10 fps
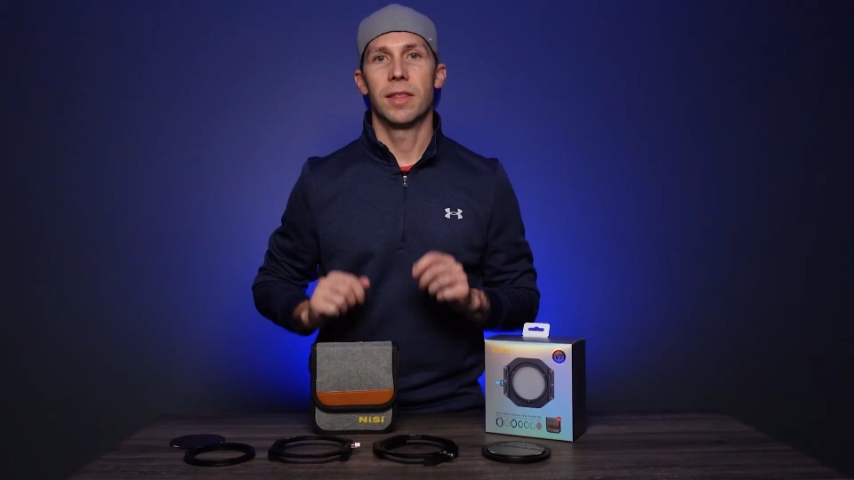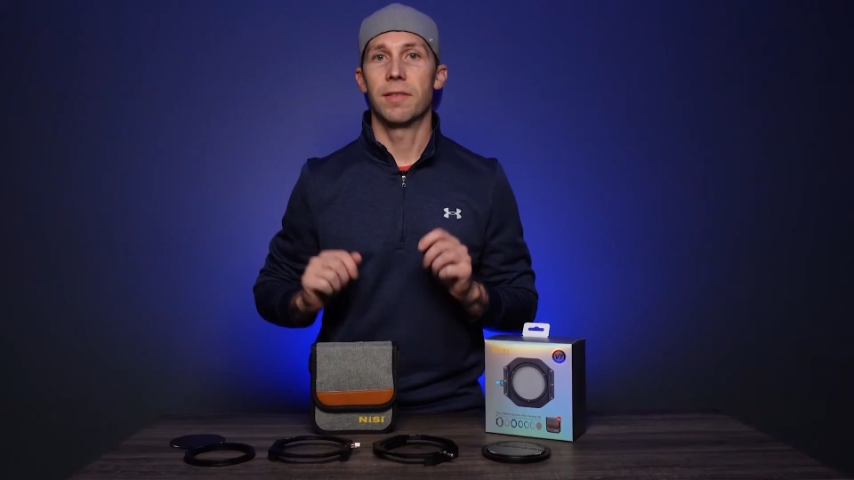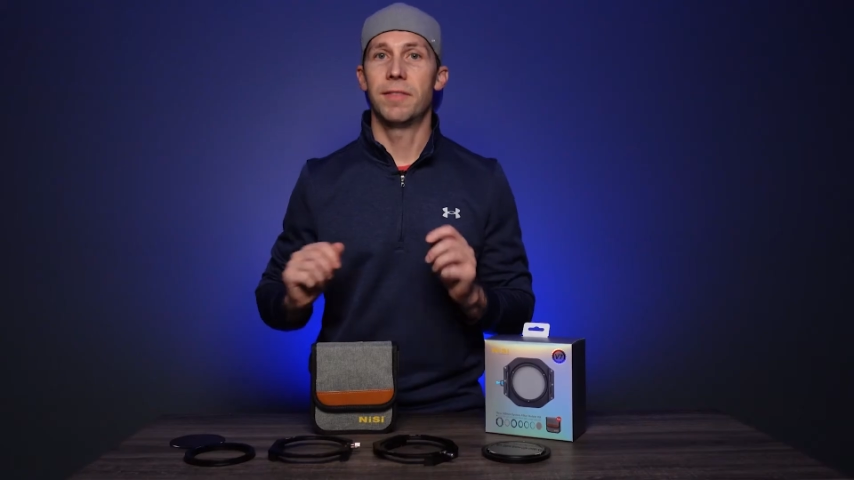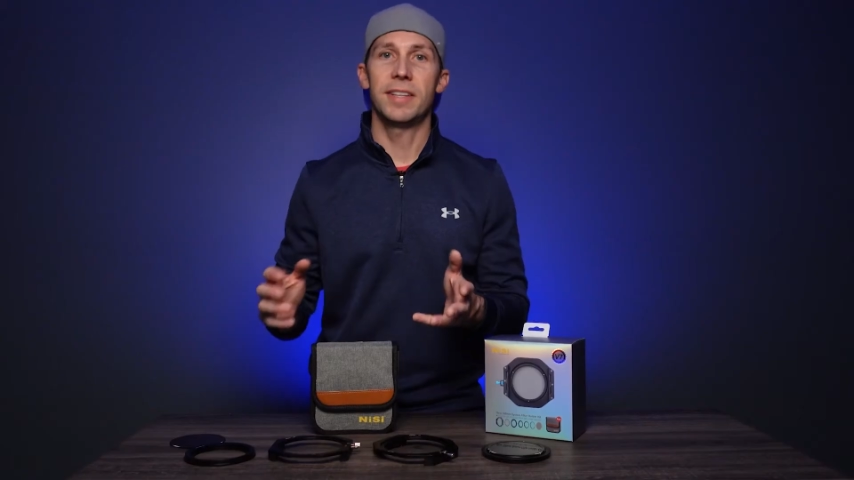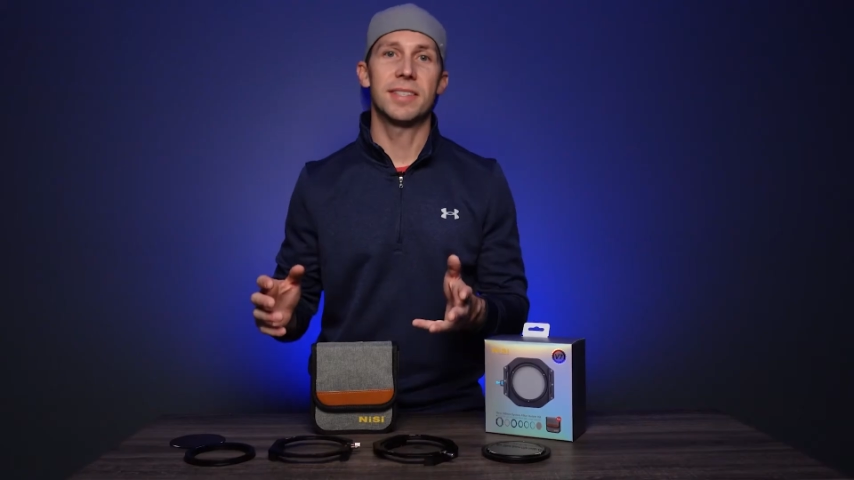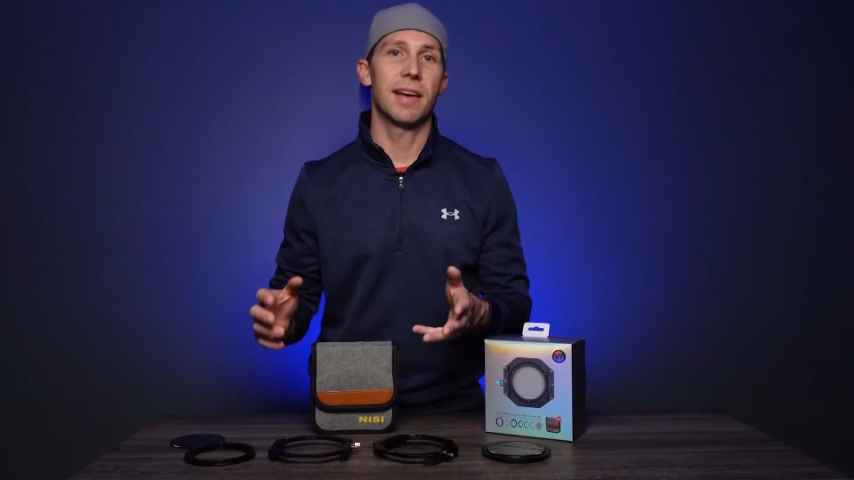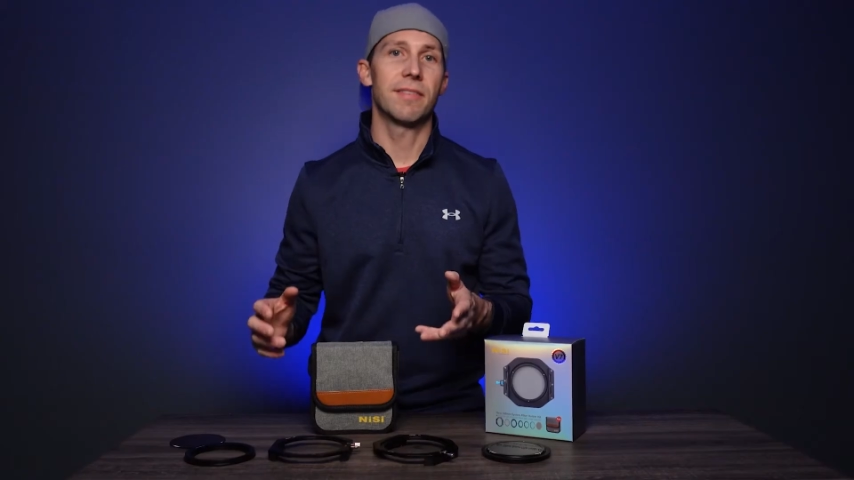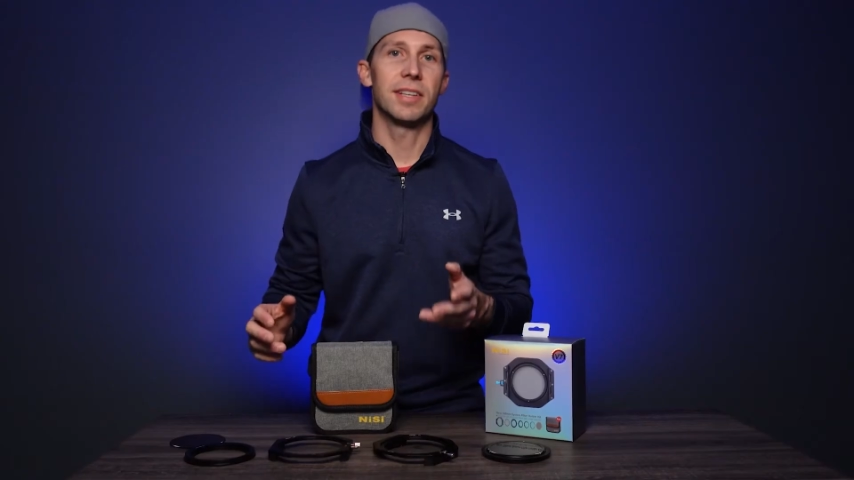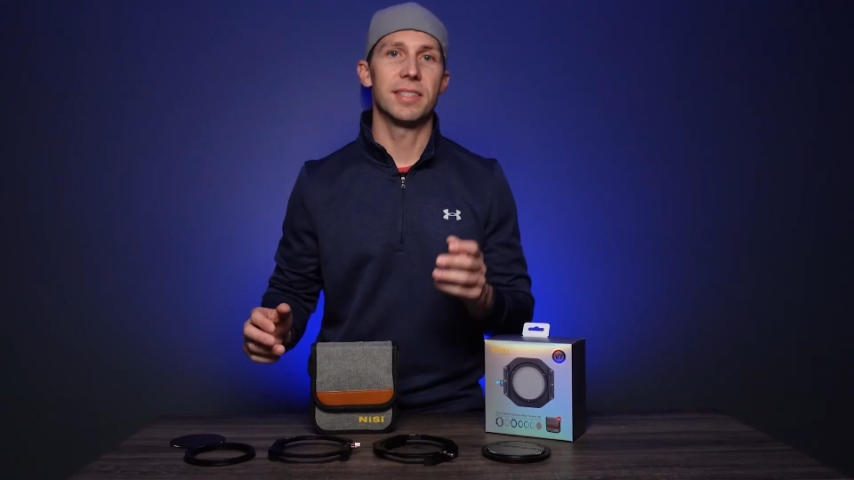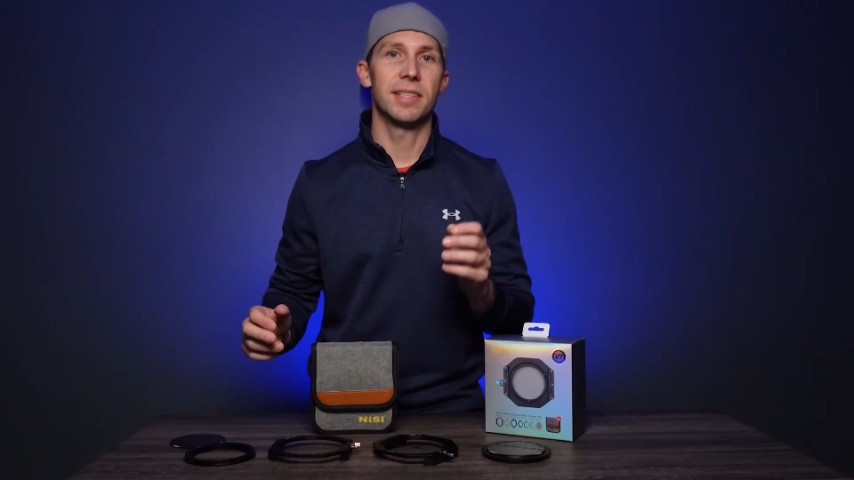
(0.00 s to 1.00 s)
The
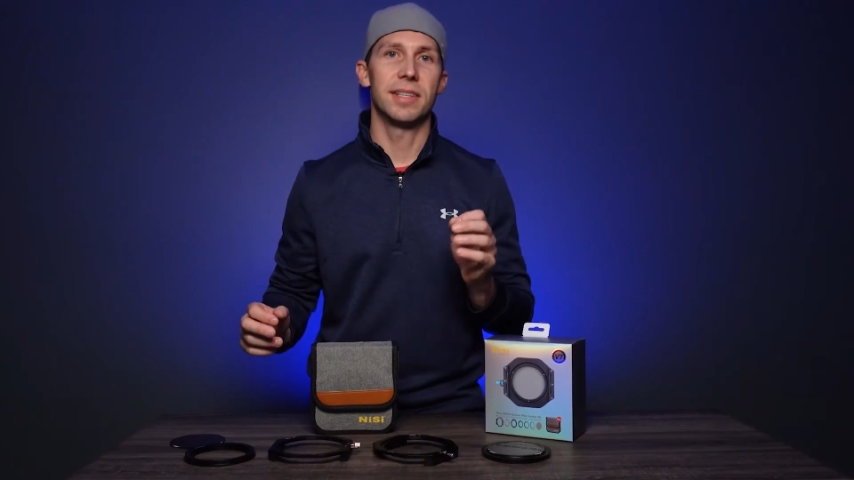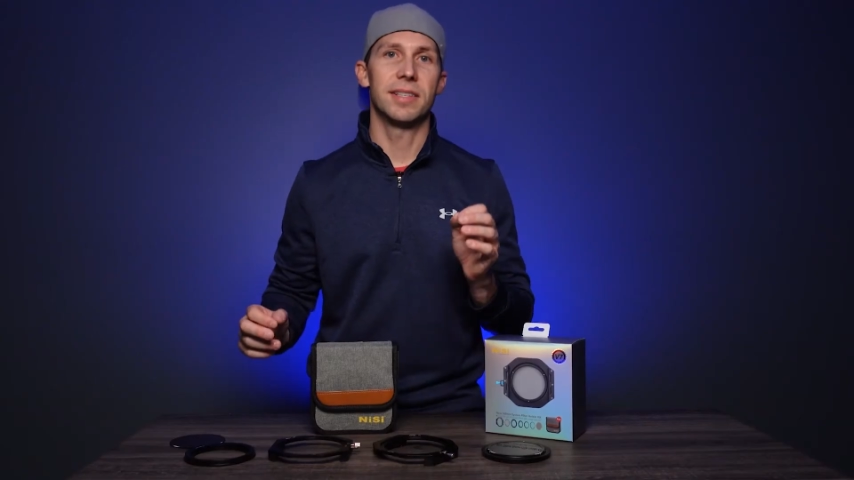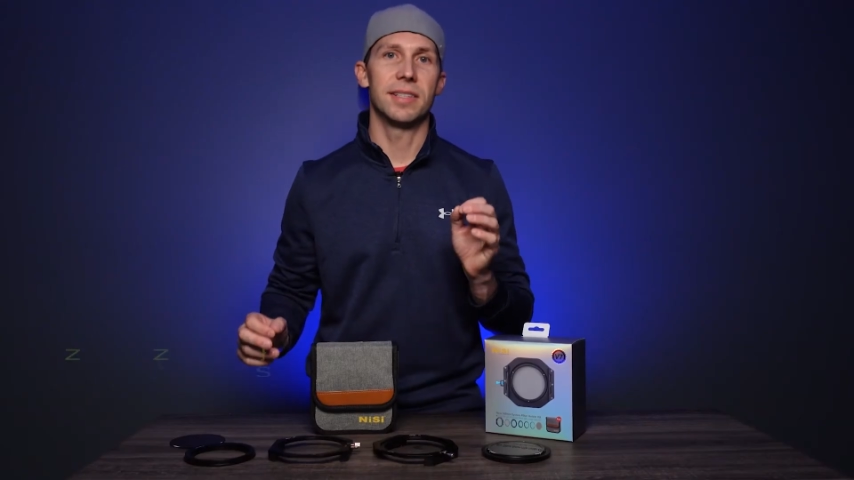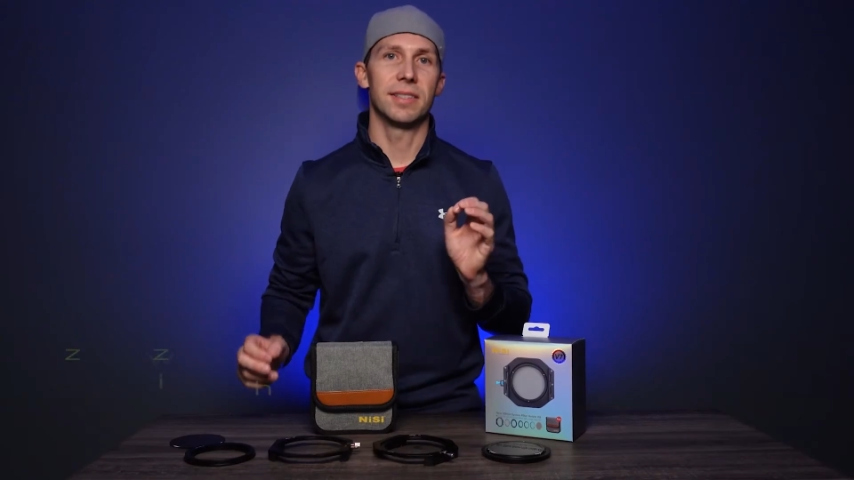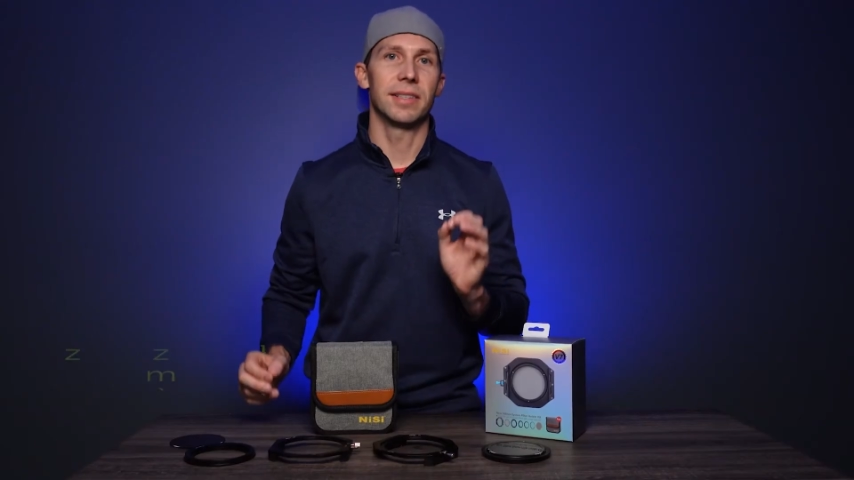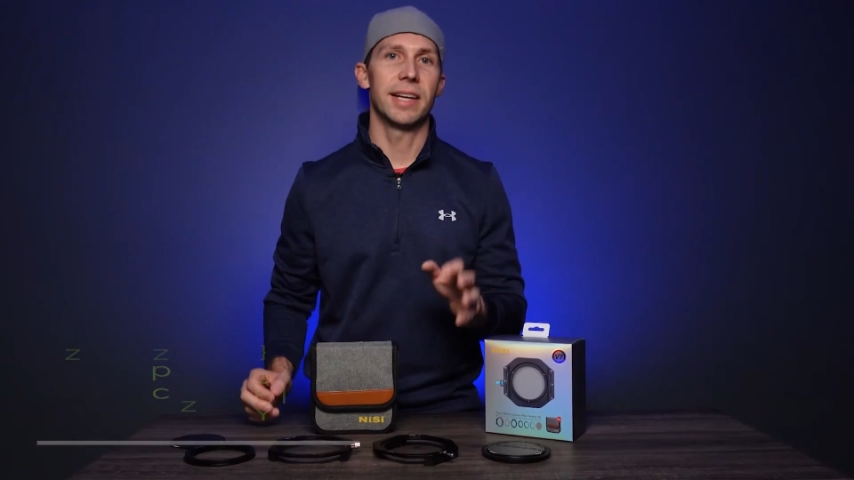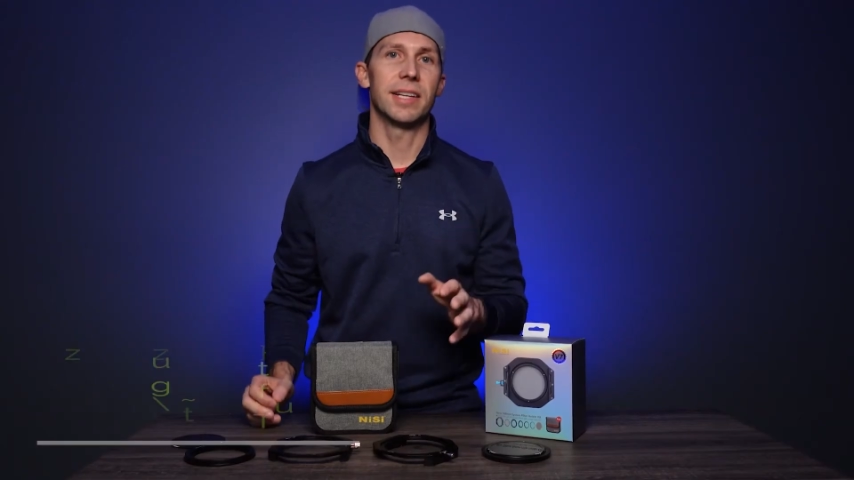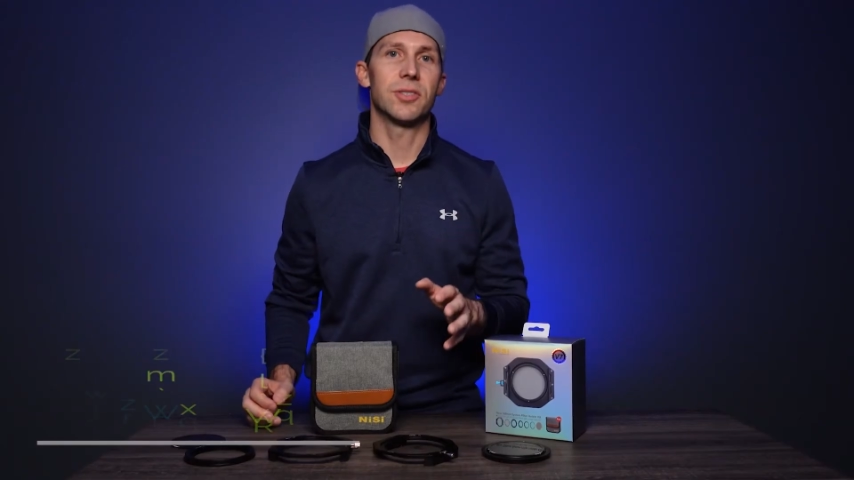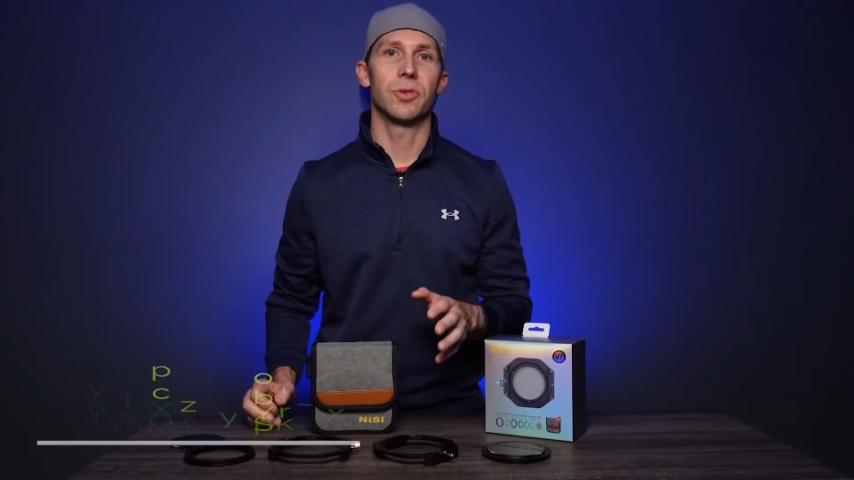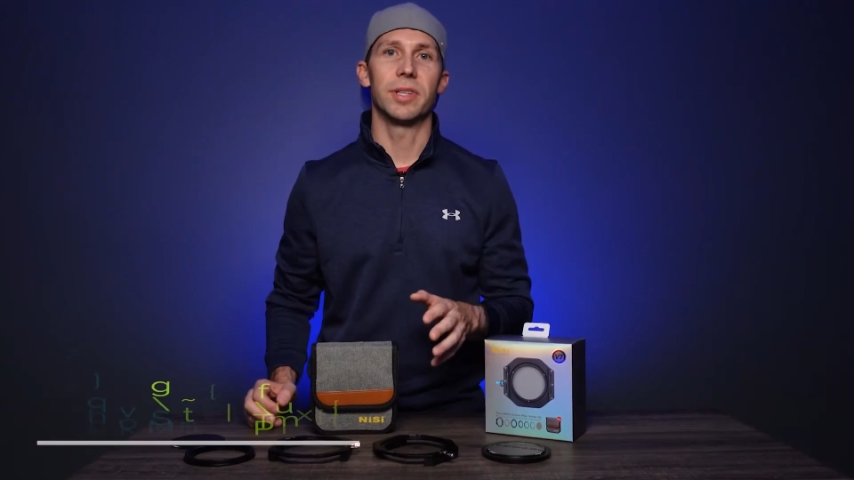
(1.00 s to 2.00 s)
V7 is Nisi's
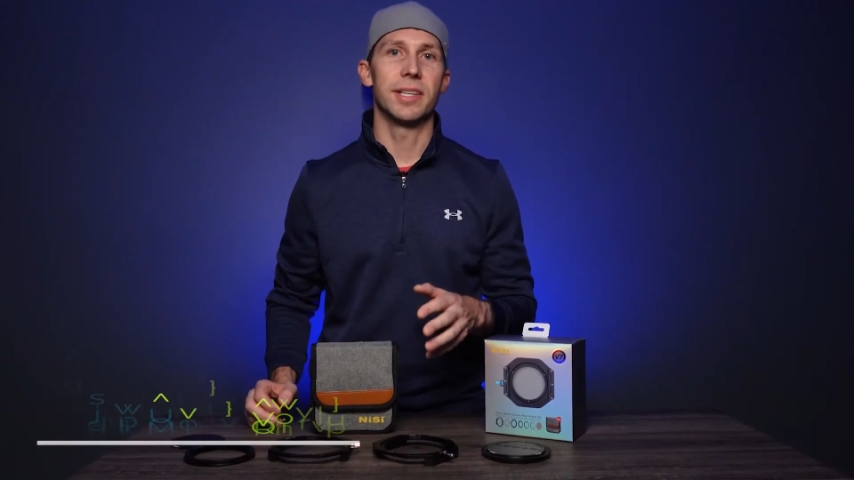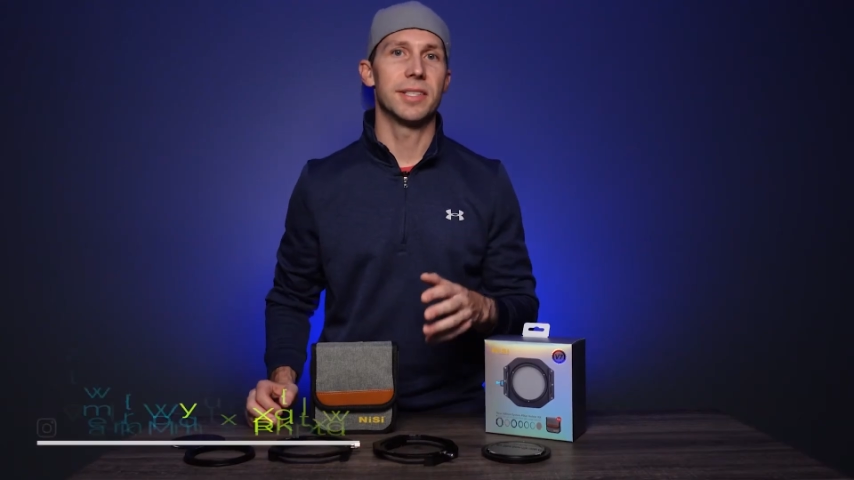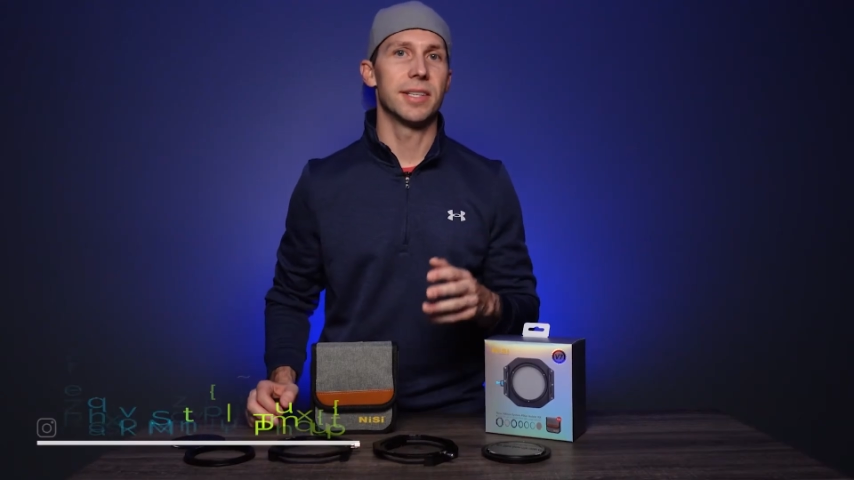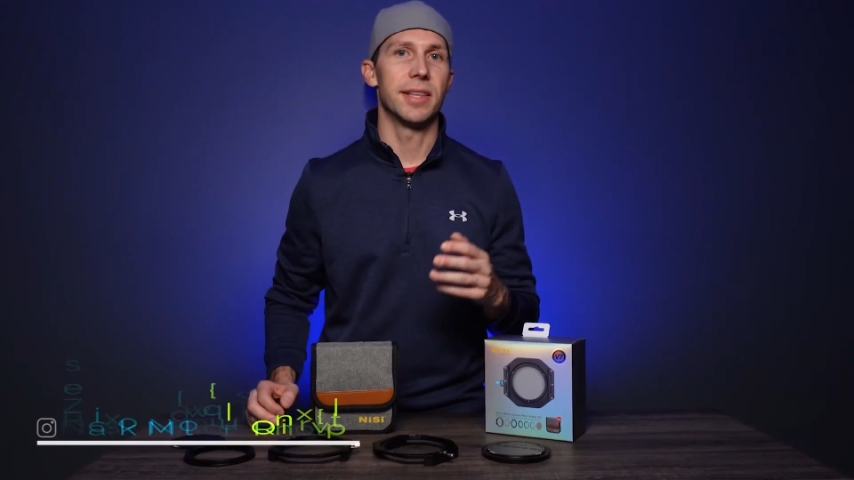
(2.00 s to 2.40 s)
latest release